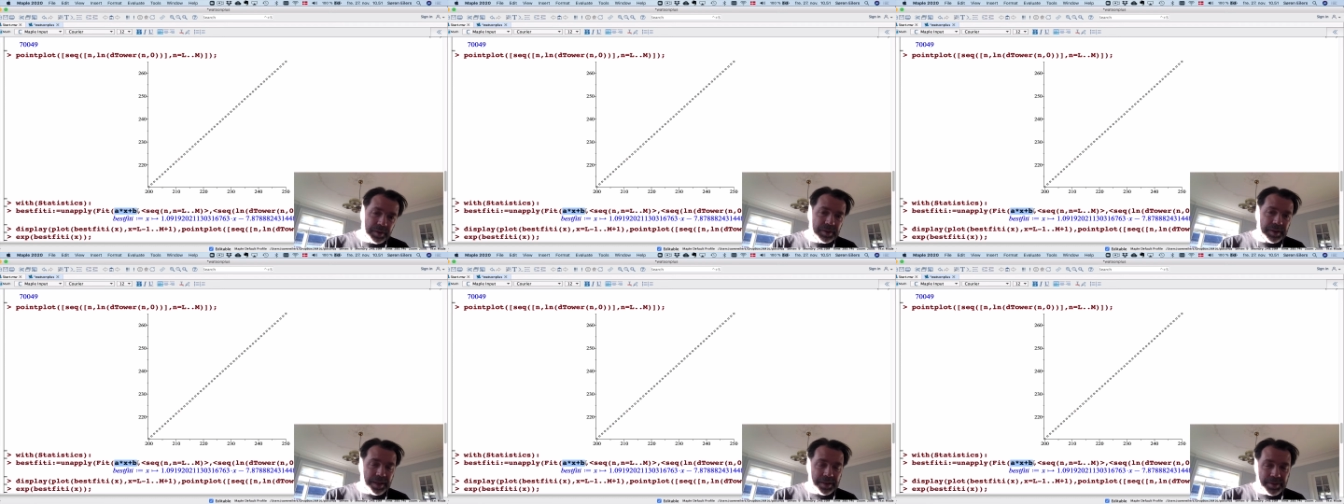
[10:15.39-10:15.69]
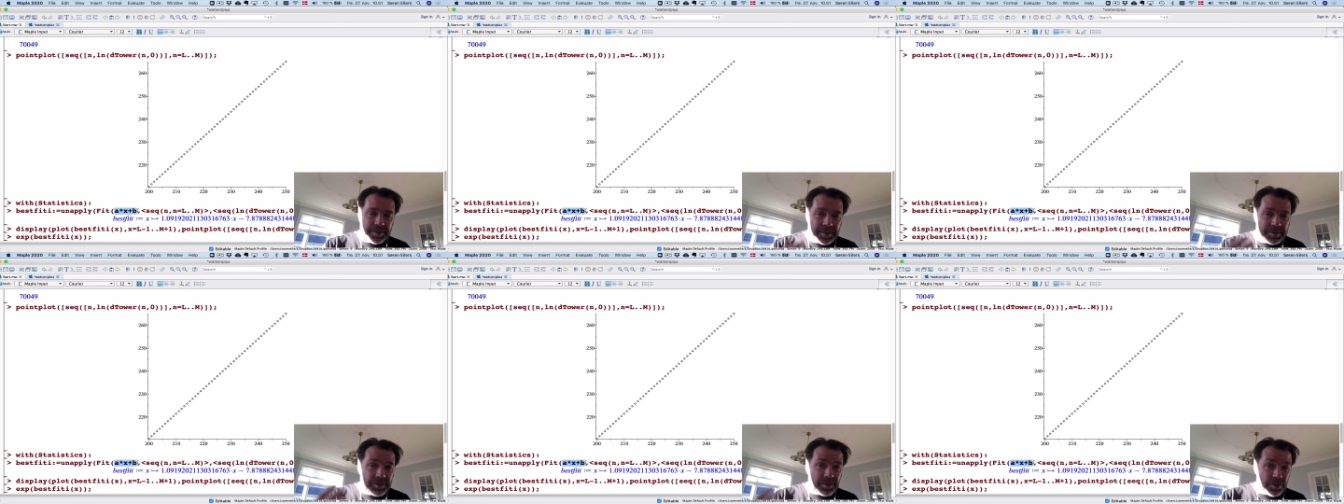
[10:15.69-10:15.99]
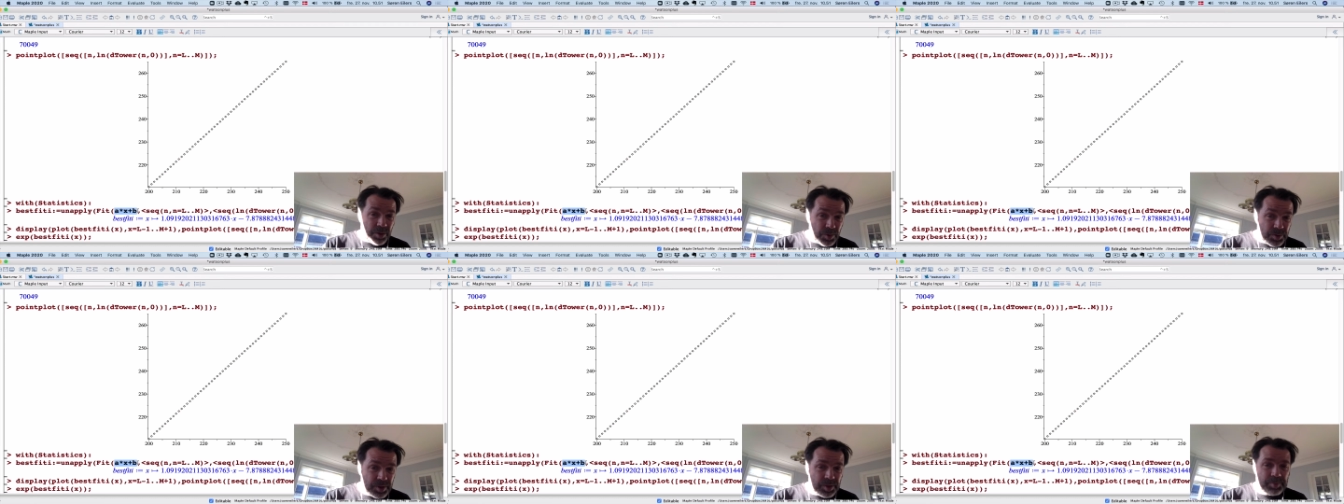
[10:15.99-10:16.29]
gets as
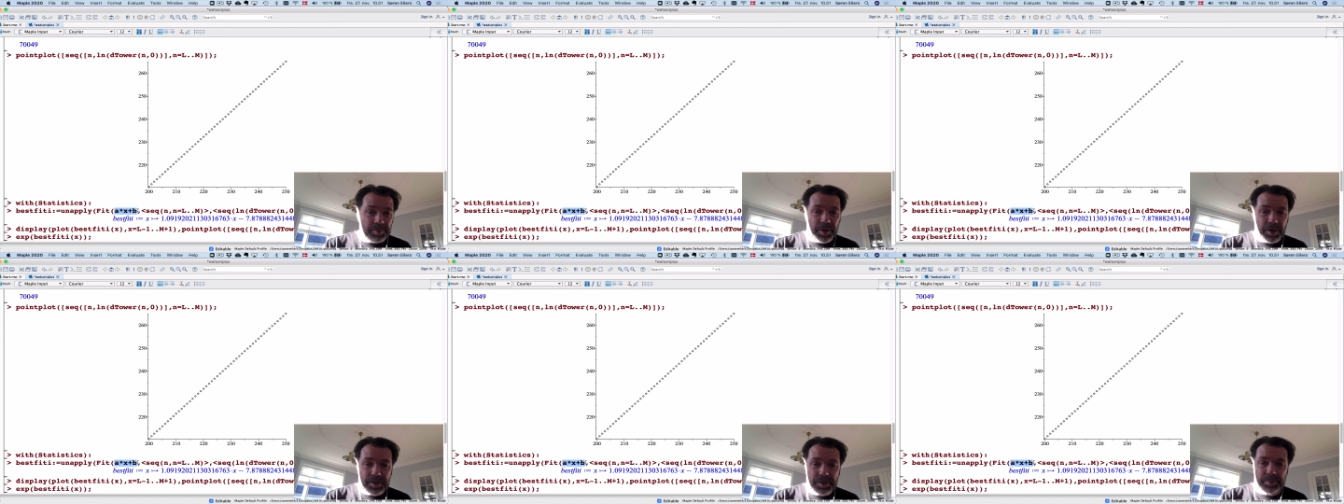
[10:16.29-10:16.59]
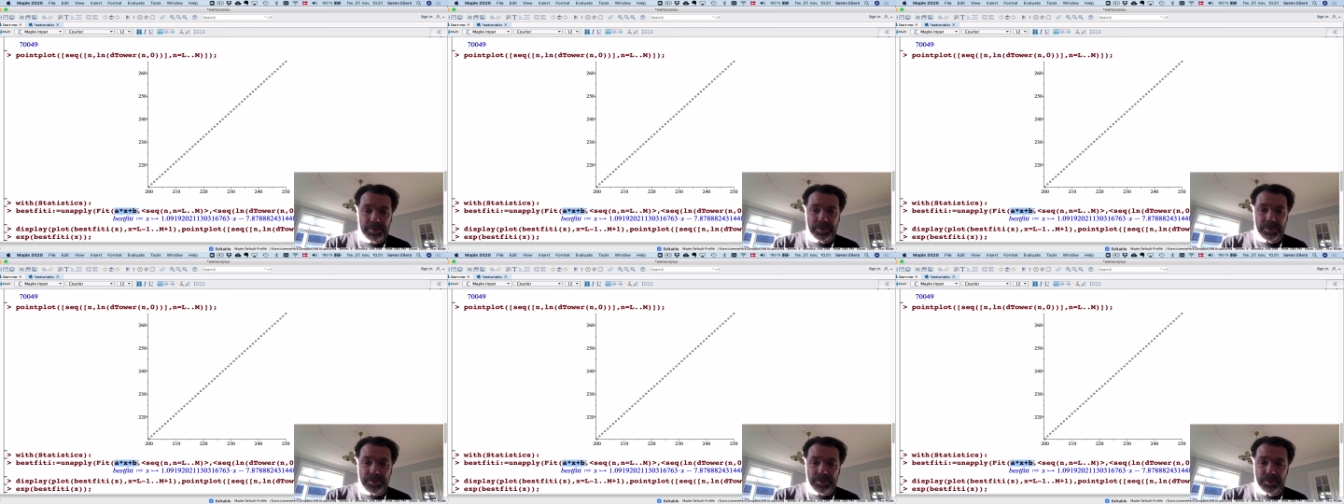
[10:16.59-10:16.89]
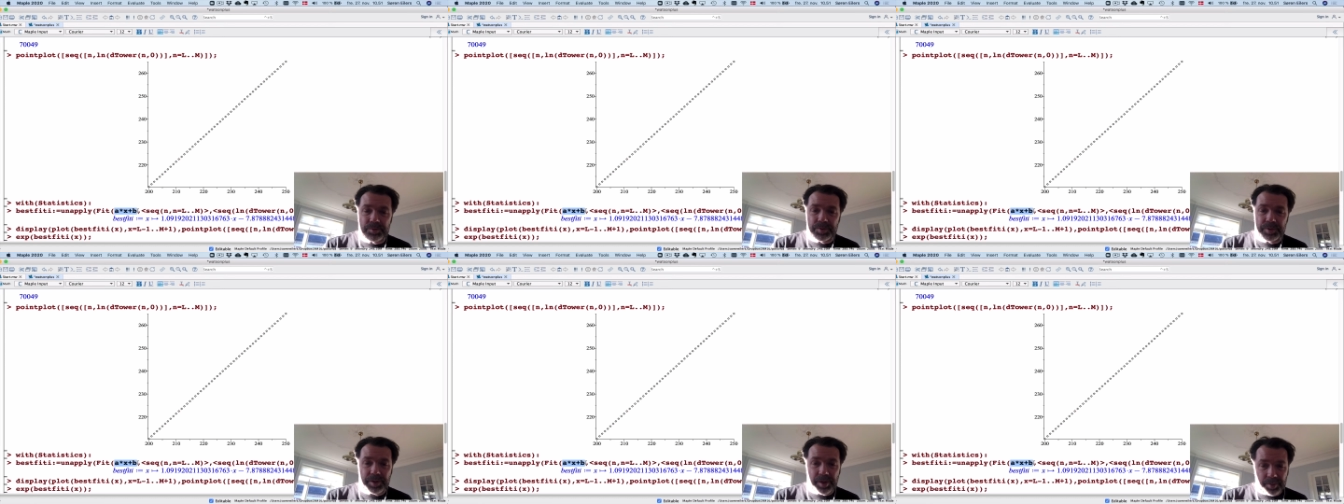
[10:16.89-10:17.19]
close as possible
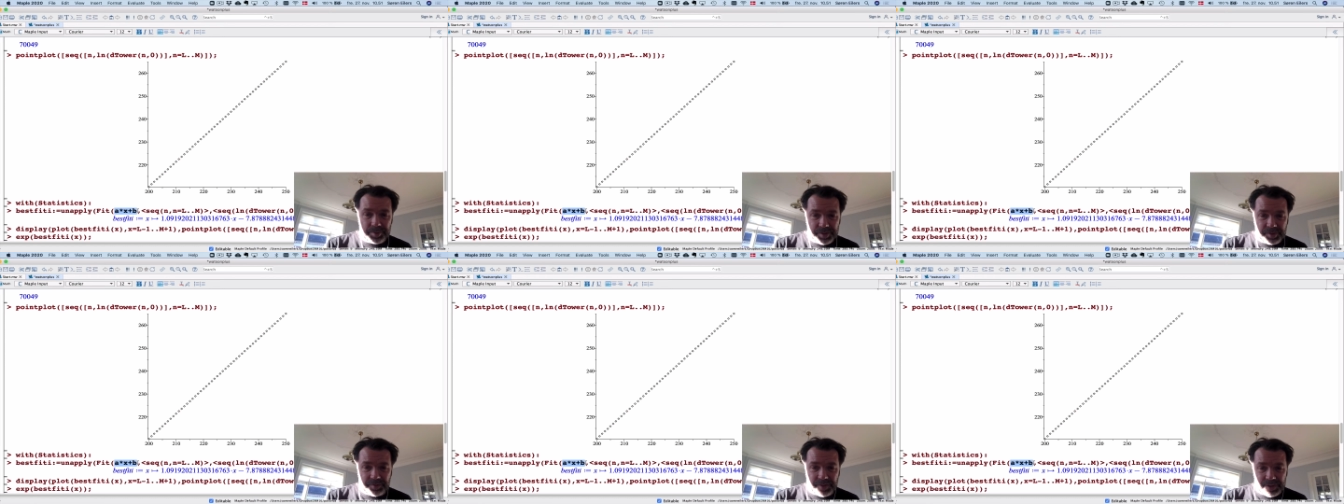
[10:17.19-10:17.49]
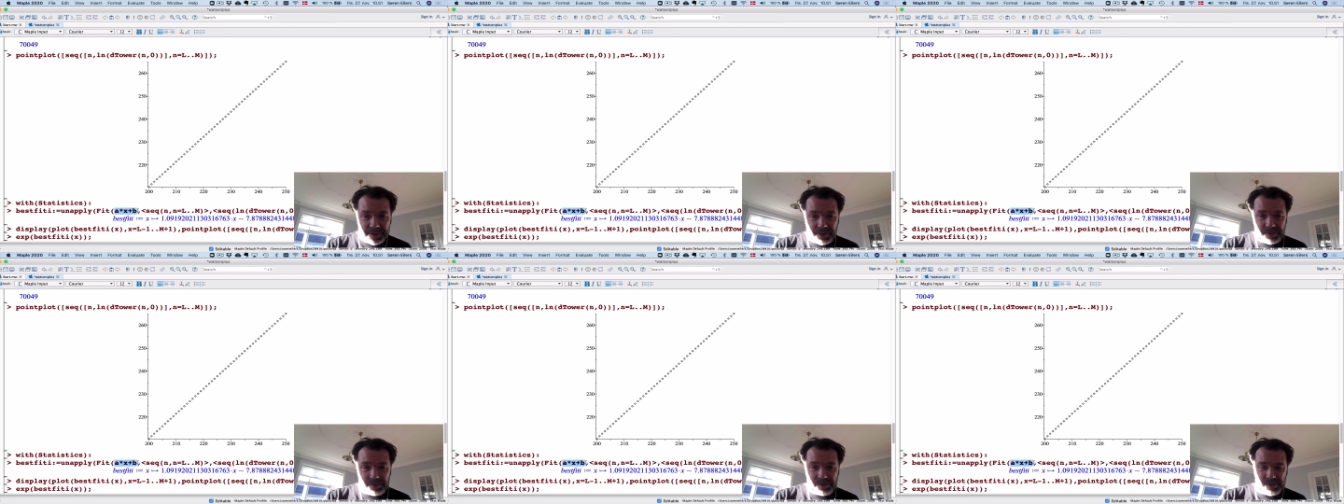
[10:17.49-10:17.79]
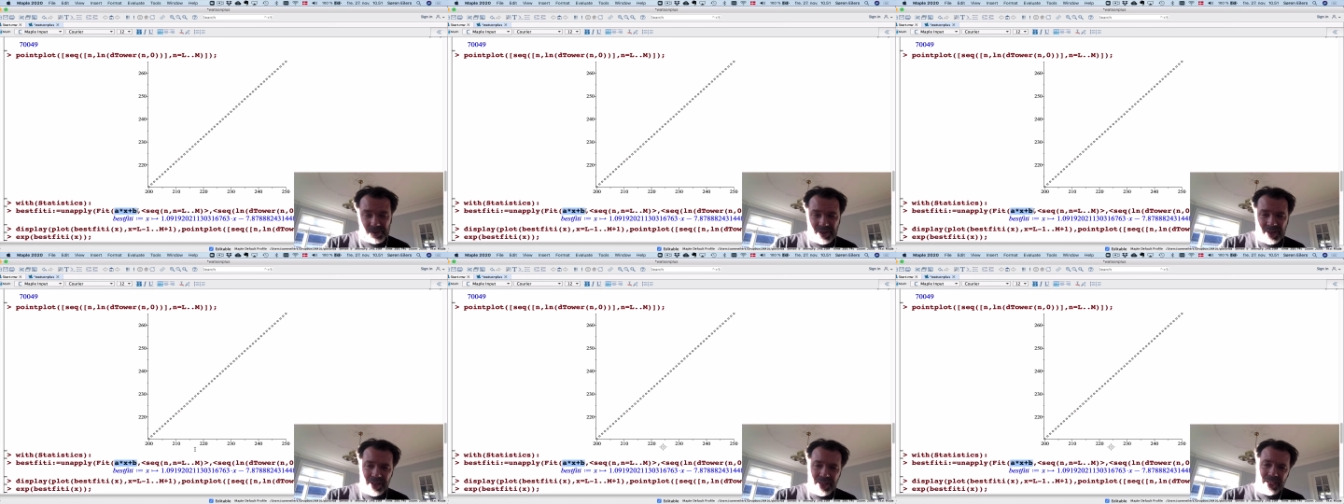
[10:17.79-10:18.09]
to the
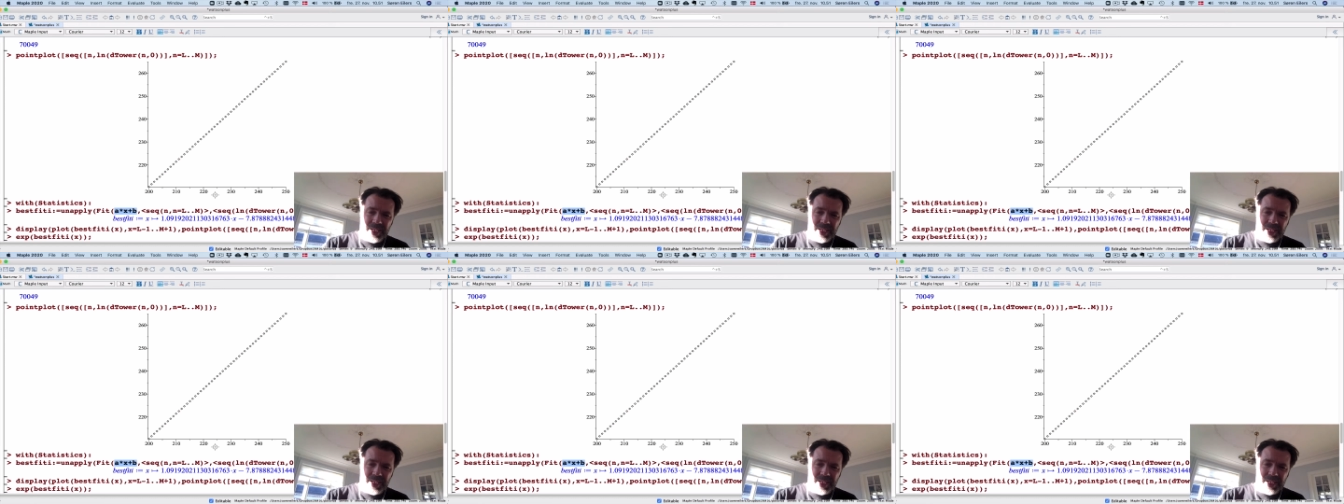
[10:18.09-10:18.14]
observations.